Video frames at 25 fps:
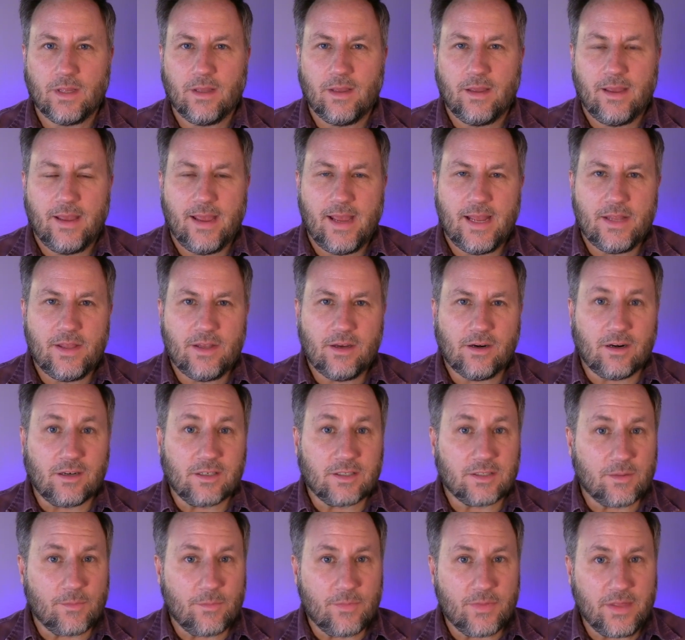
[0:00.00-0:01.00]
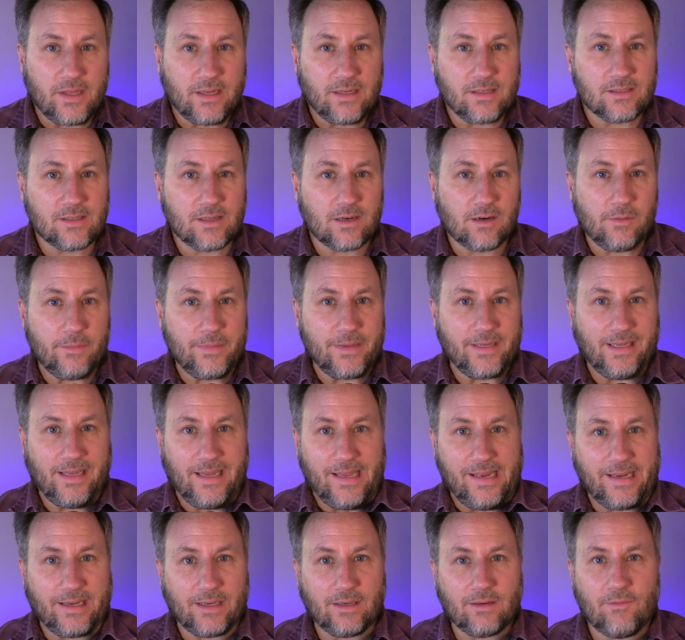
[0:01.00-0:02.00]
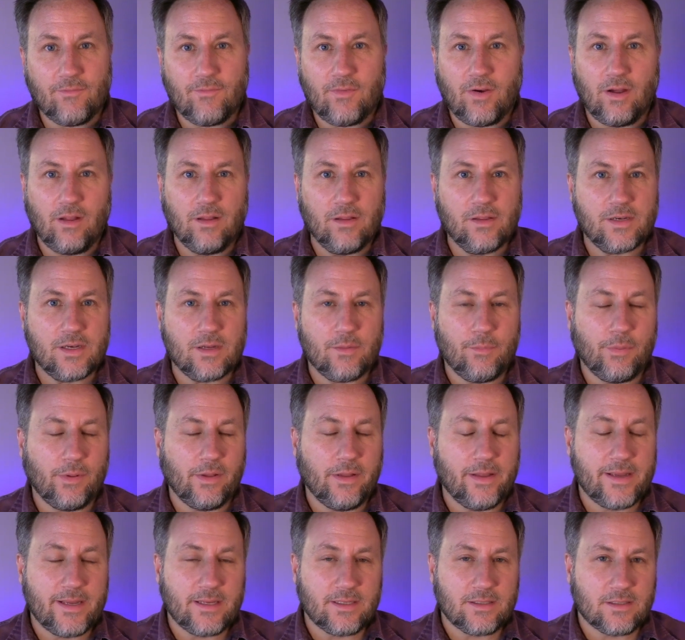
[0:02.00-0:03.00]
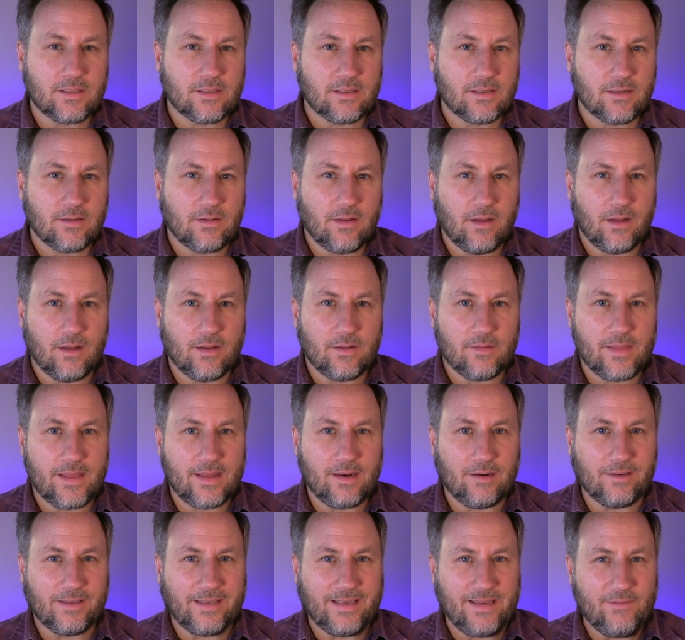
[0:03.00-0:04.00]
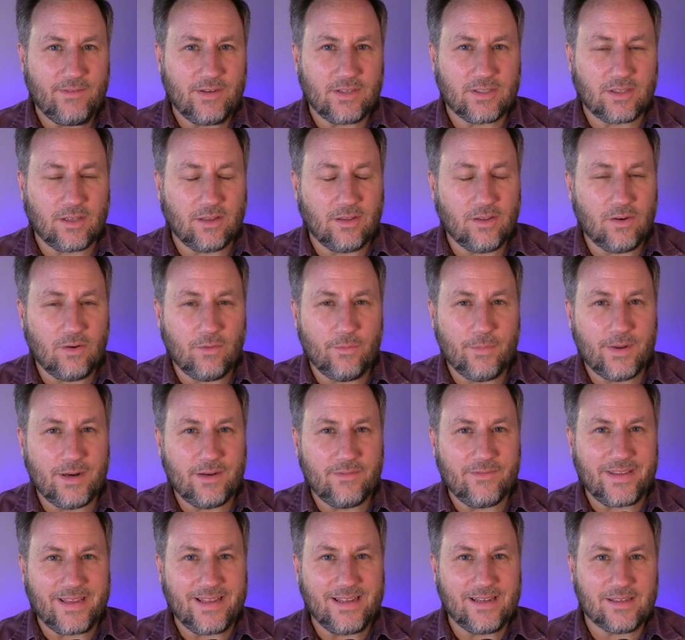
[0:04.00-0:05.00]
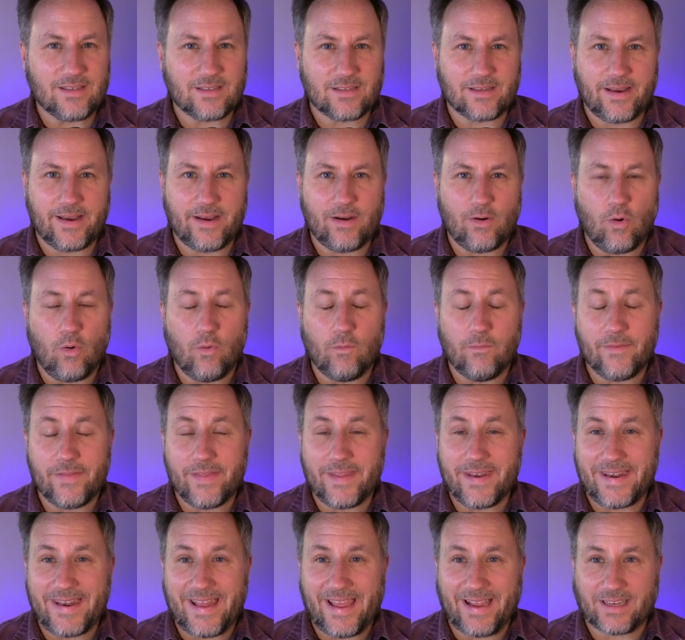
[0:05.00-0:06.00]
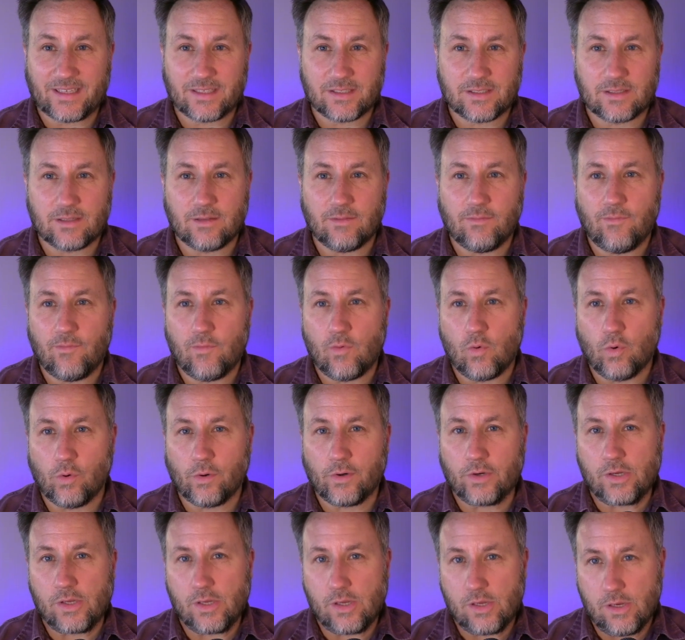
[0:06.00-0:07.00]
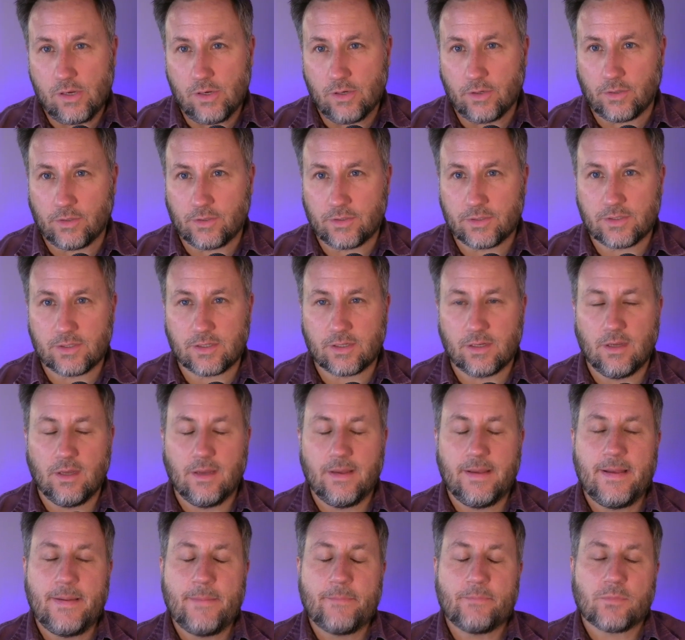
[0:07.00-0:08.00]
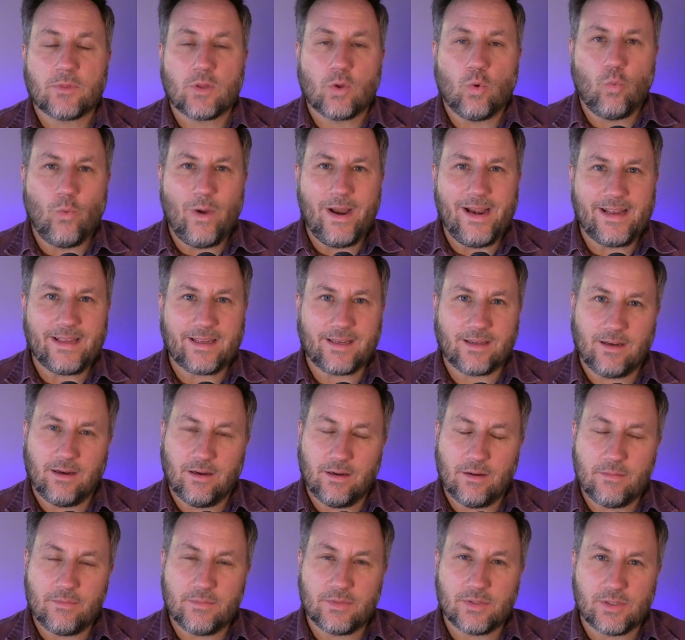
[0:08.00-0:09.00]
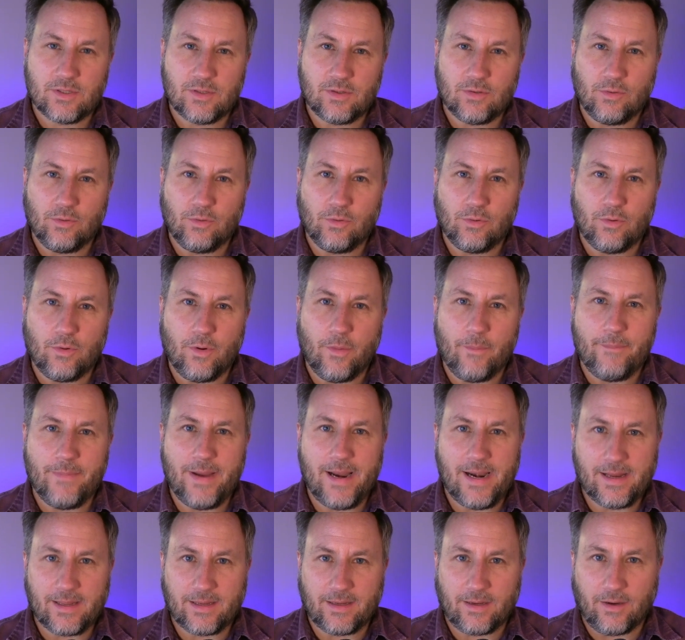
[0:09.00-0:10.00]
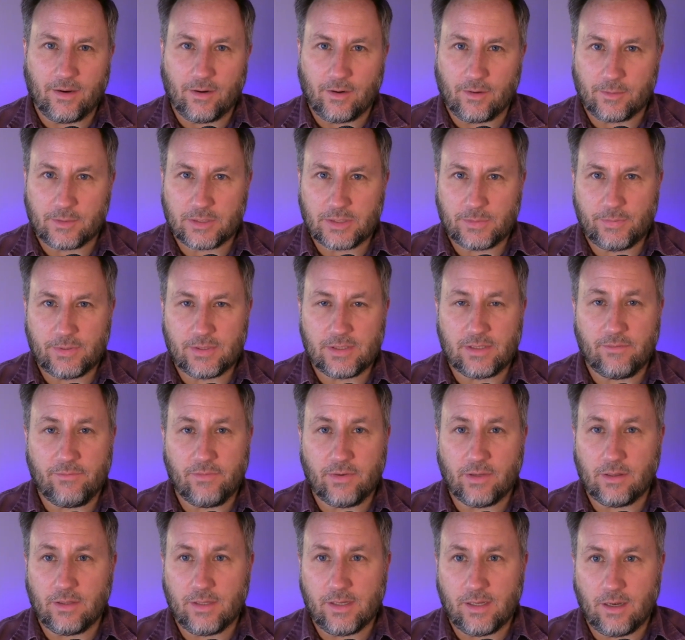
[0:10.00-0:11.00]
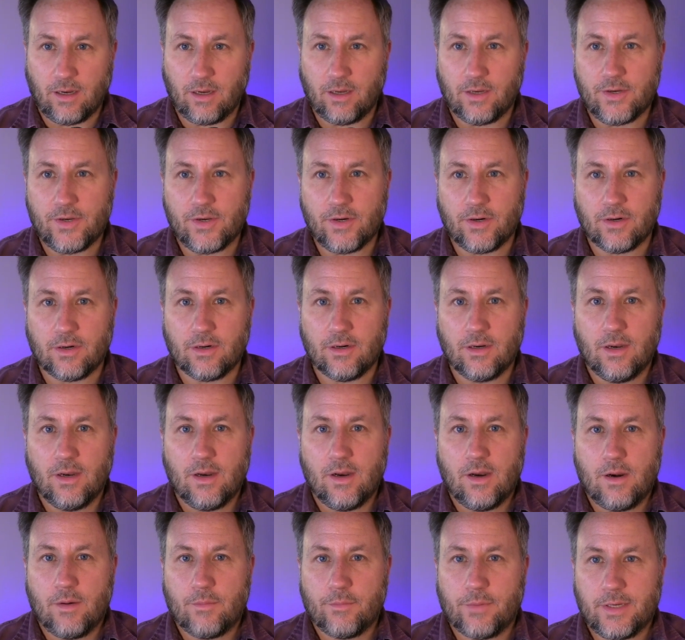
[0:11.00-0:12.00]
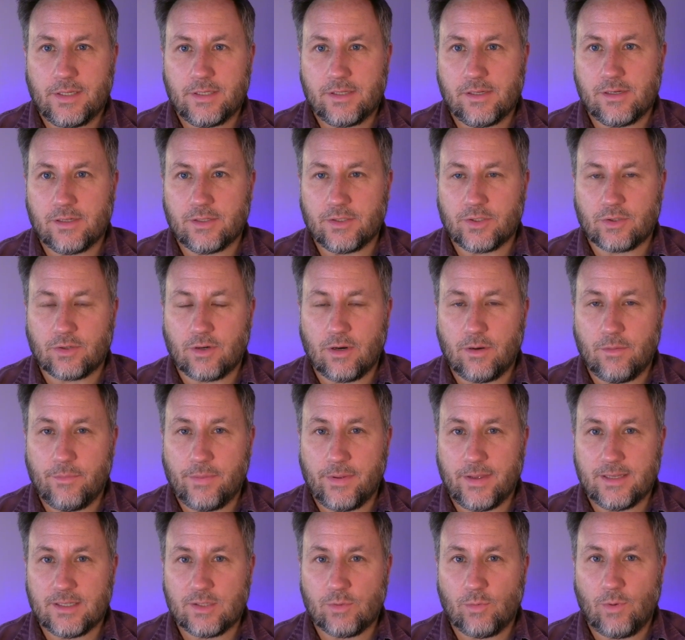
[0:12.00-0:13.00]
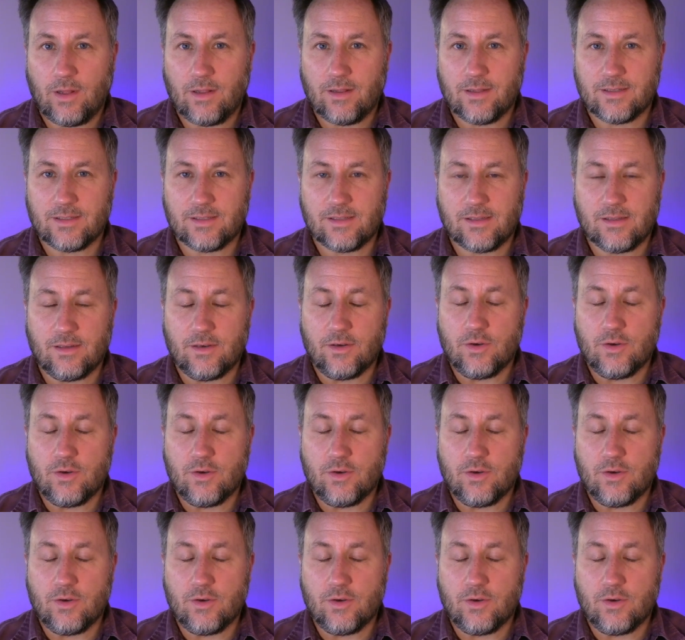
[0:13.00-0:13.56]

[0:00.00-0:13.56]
and there are some things that are beginning to fall into place that'll give us a little bit of insight over the next 4 years when it comes to Medicare, specifically under President Trump, as well as the